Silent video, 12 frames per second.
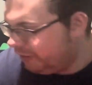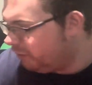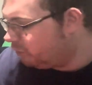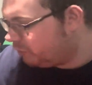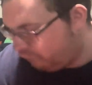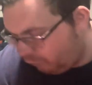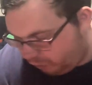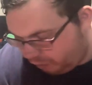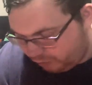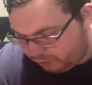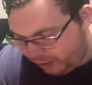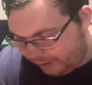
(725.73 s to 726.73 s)
those
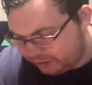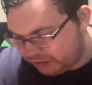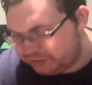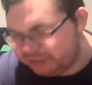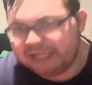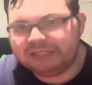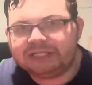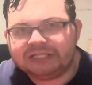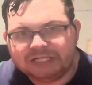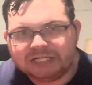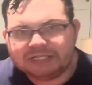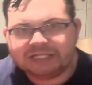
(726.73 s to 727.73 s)
four, I'm going to take the
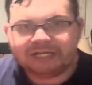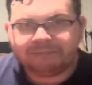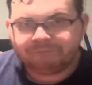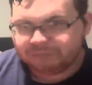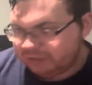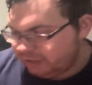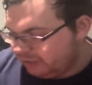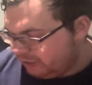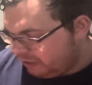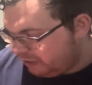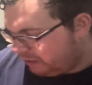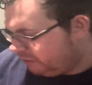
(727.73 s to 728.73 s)
TNT.
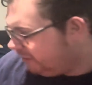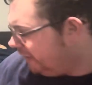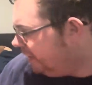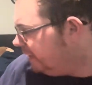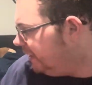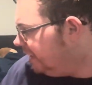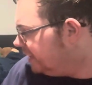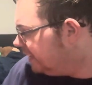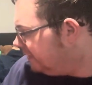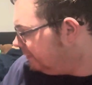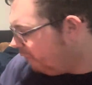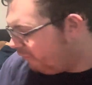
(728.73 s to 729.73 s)
Because the TNT is the
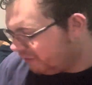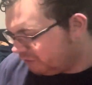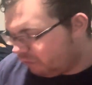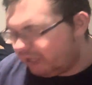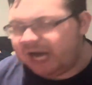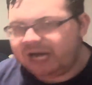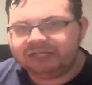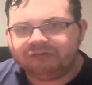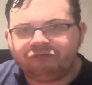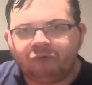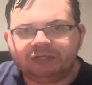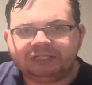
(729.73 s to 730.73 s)
smoothest one out of the
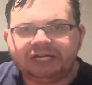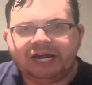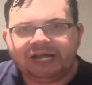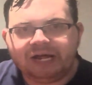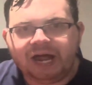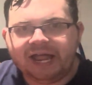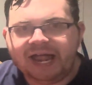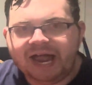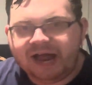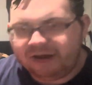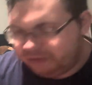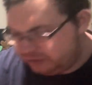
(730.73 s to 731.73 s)
four that I
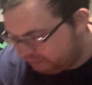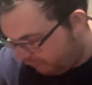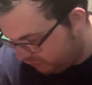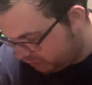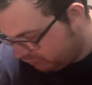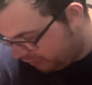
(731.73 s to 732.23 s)
have. The smoothest one